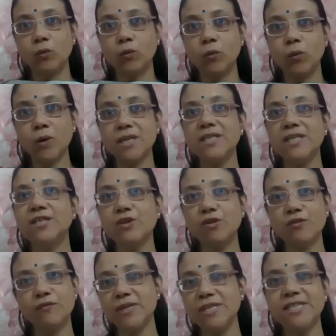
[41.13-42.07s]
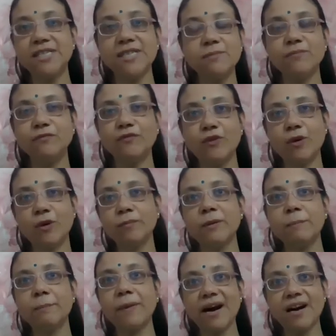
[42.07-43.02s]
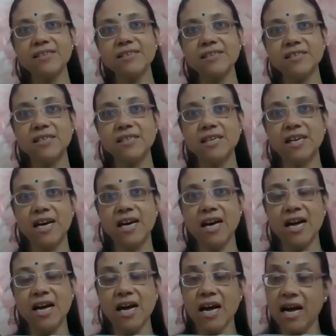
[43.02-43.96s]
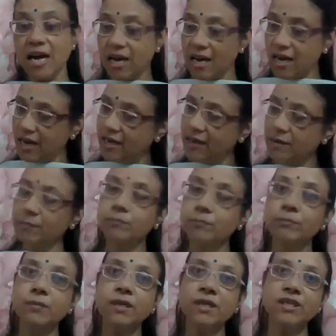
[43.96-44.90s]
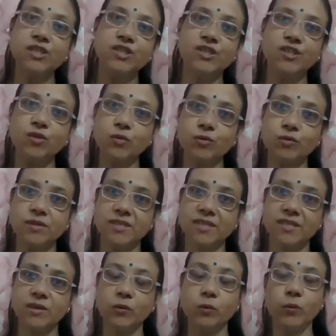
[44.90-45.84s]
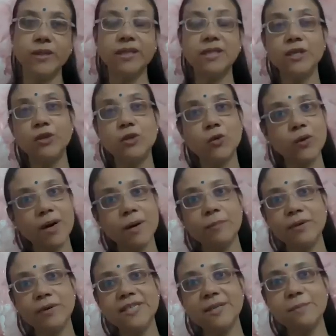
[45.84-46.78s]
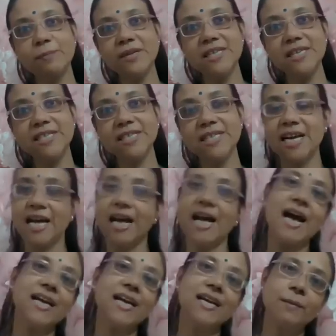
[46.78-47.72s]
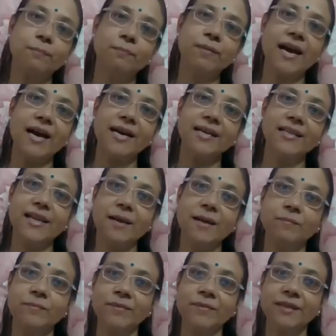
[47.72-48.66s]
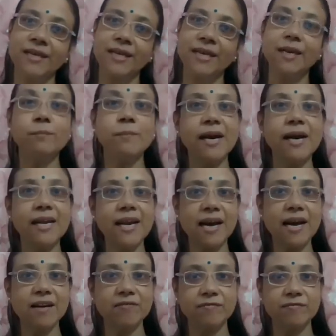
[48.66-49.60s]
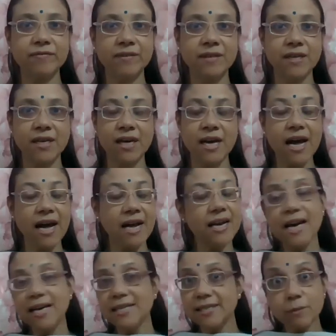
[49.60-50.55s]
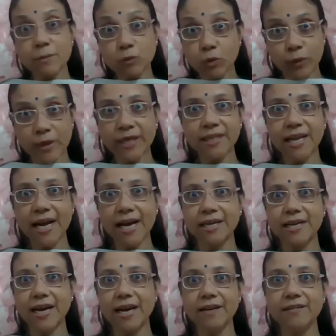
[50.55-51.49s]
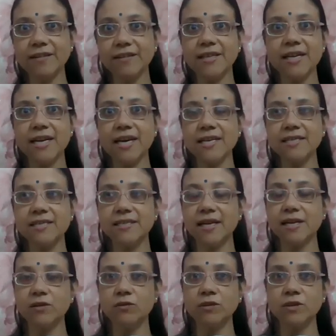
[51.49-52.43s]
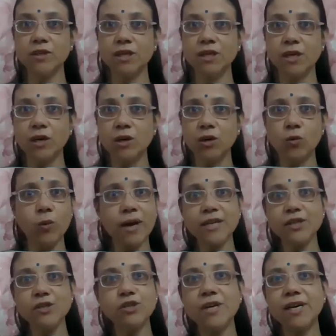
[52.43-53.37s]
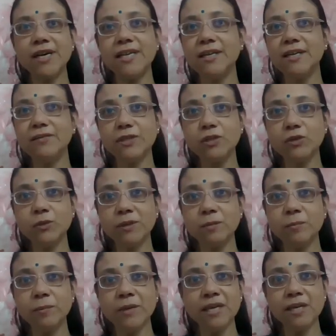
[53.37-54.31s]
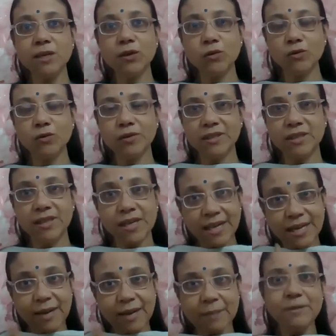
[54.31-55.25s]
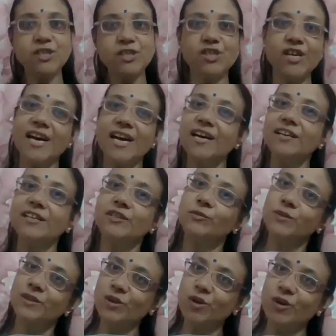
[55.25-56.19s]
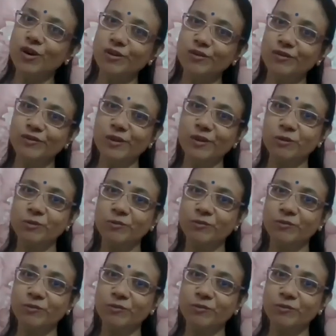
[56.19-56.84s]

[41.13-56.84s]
words of wisdom from the past, merge those with the yoga principles and apply them in my life. And as I'm doing that, I realize that why should I leave it with me alone? Let me share it with all of you.